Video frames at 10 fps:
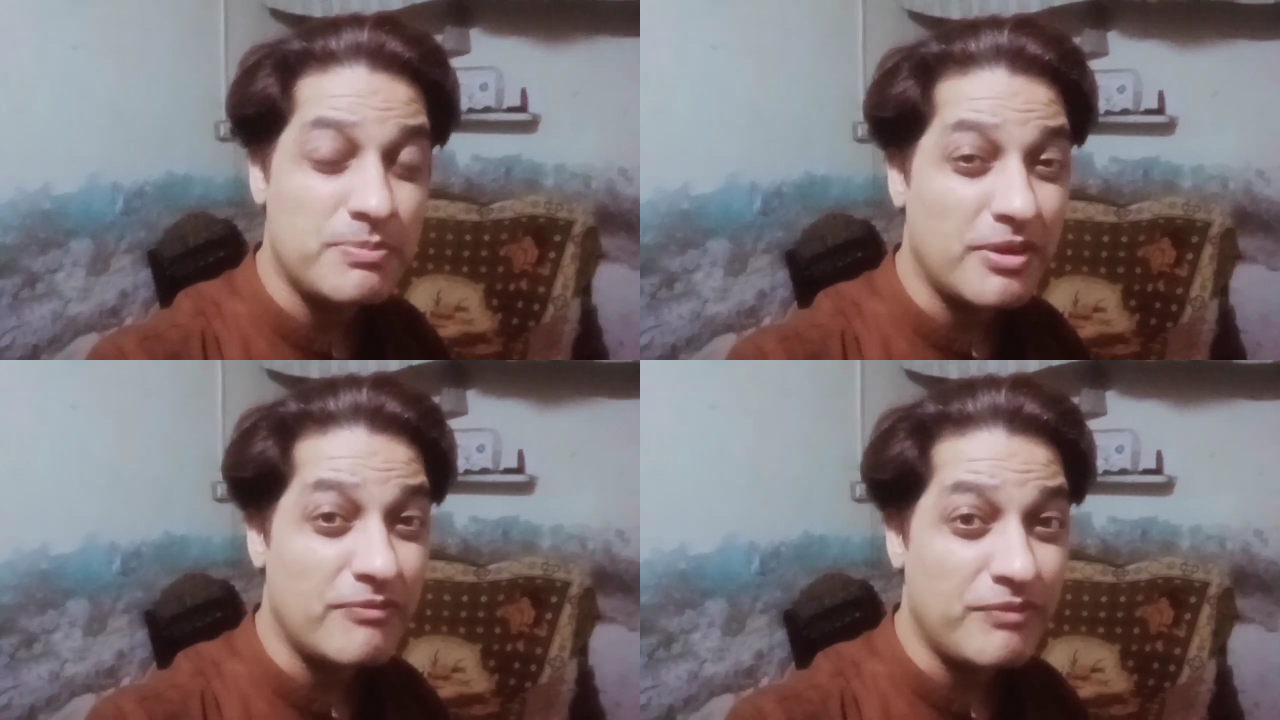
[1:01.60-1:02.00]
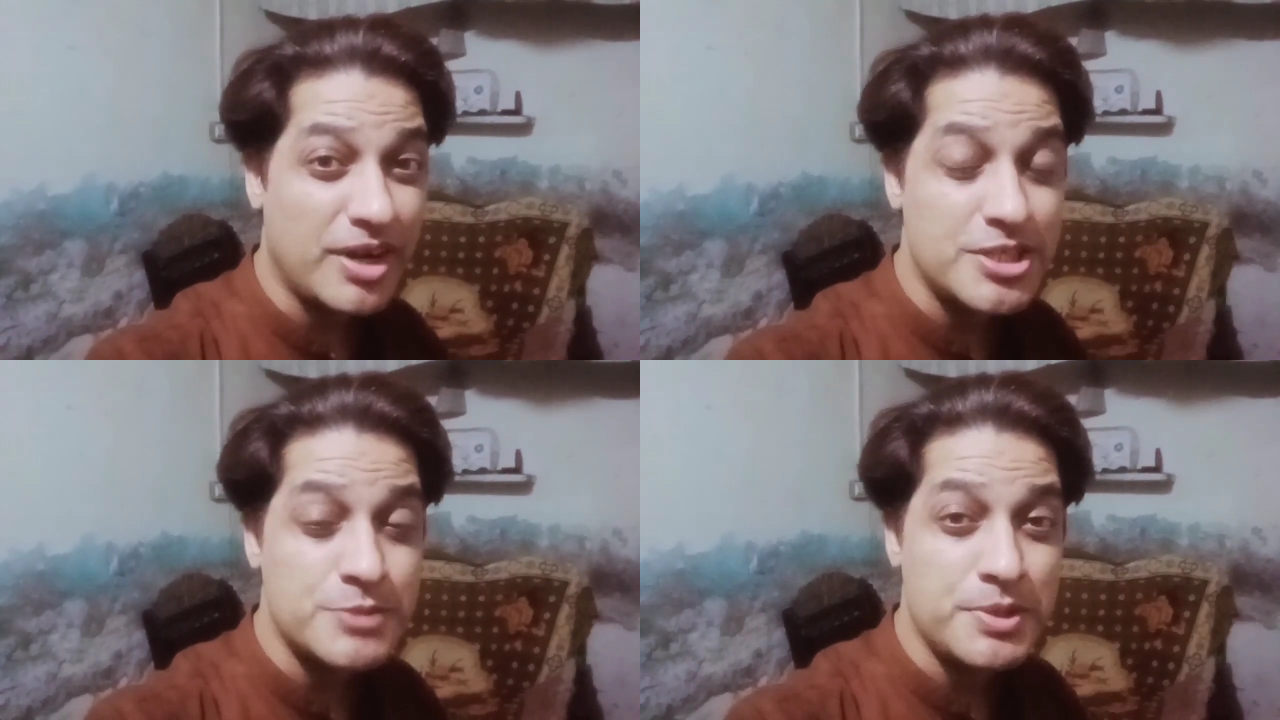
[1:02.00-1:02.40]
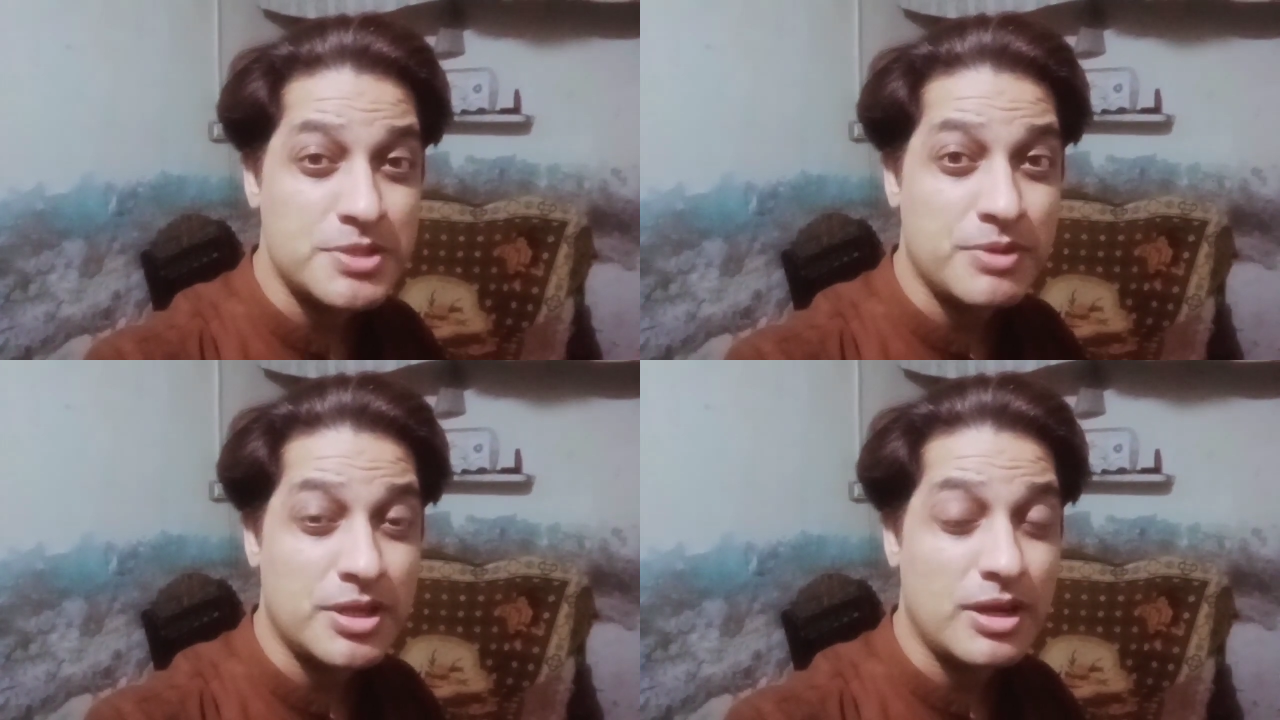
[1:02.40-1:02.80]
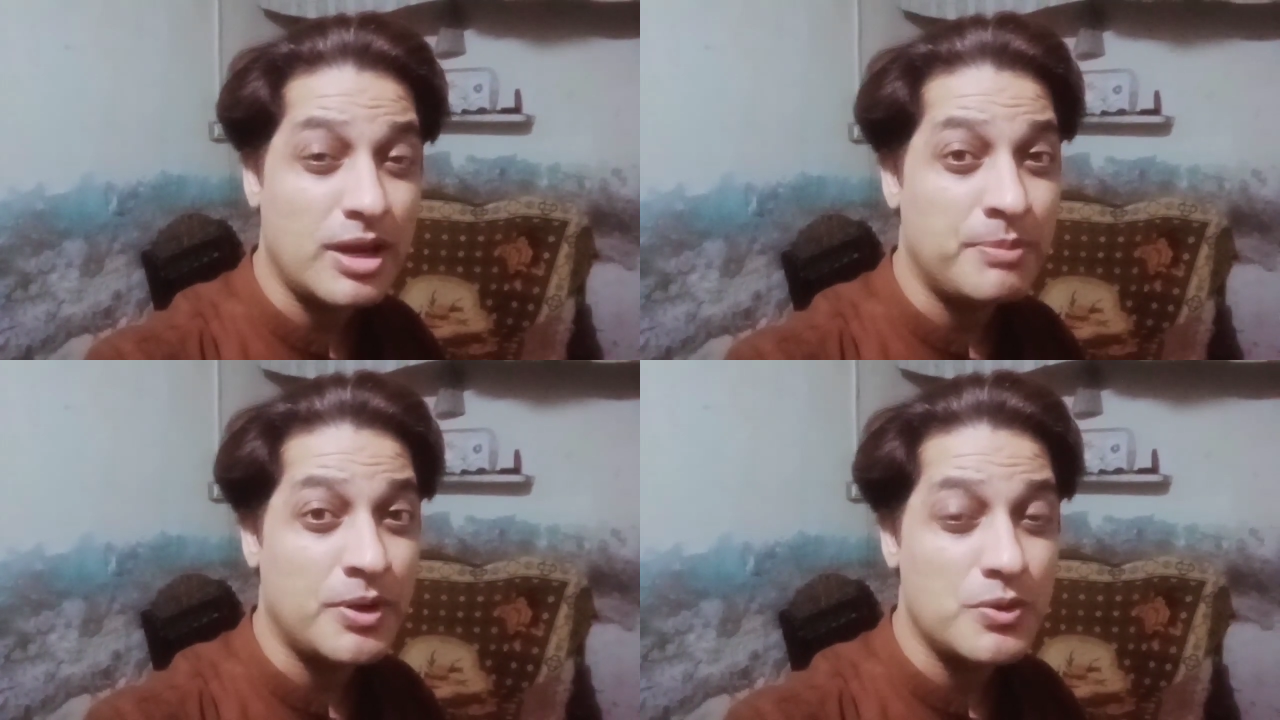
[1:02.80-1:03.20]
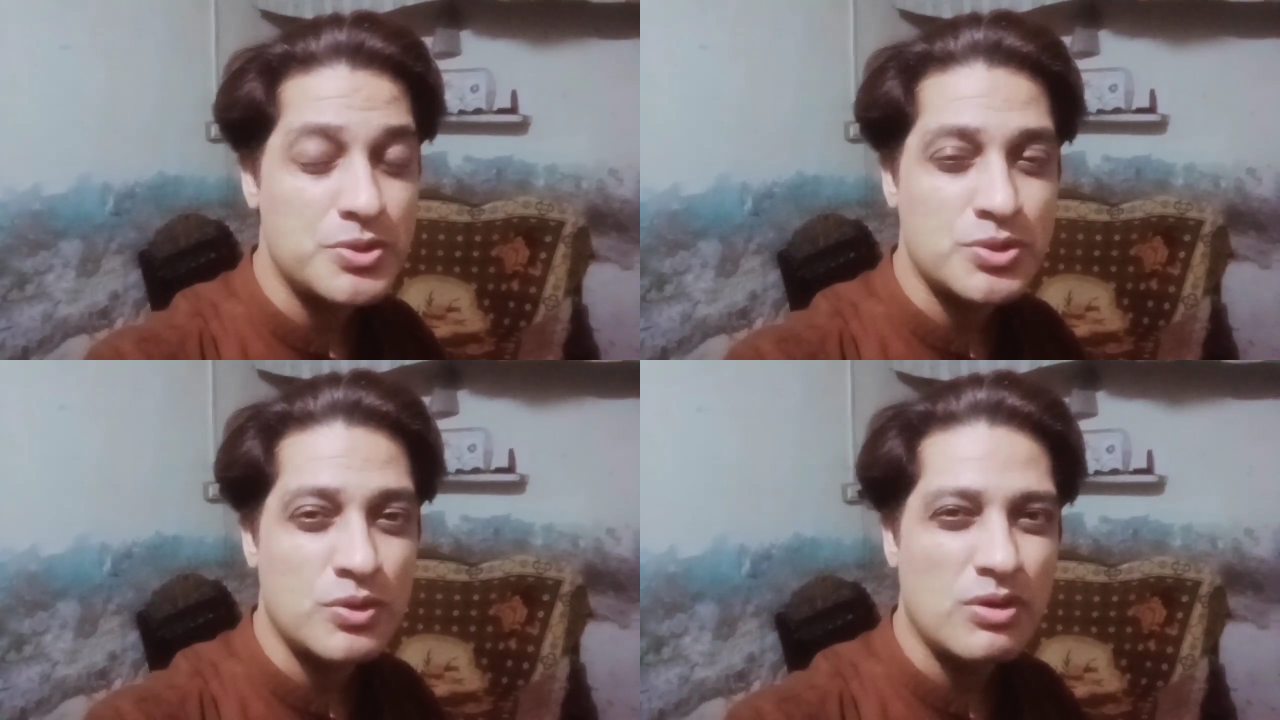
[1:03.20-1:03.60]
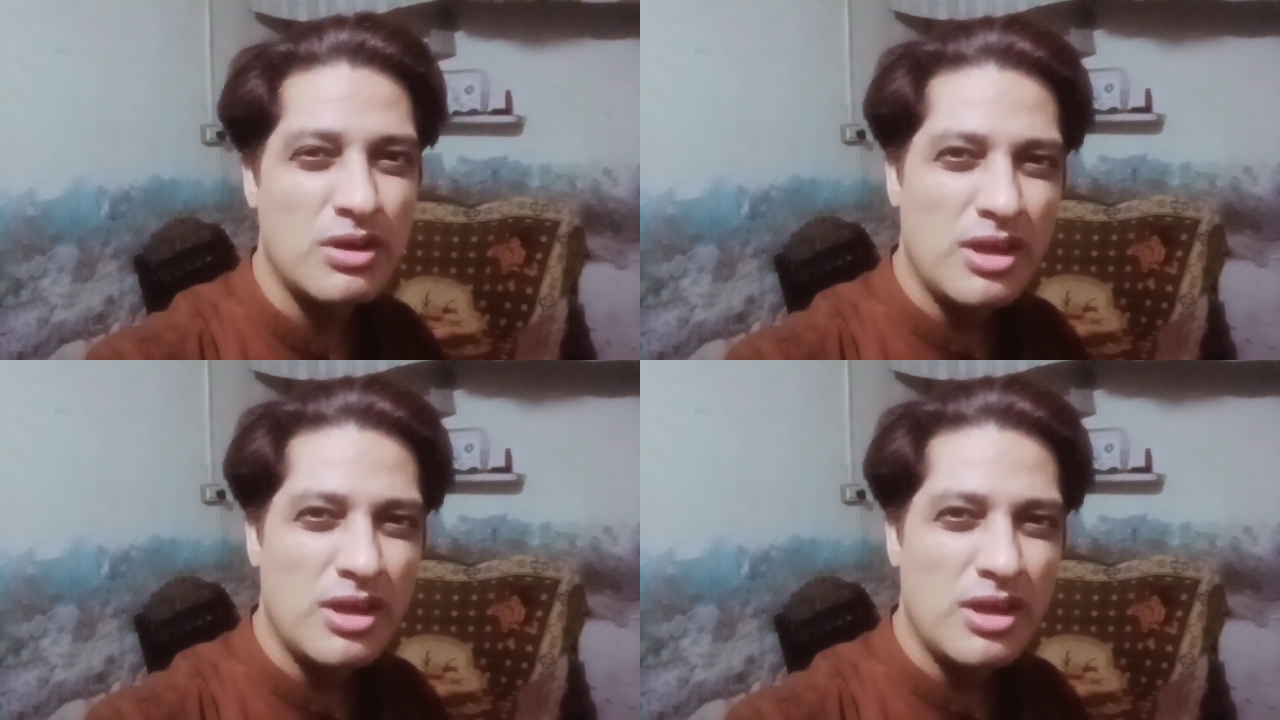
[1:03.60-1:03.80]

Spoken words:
be very specific but also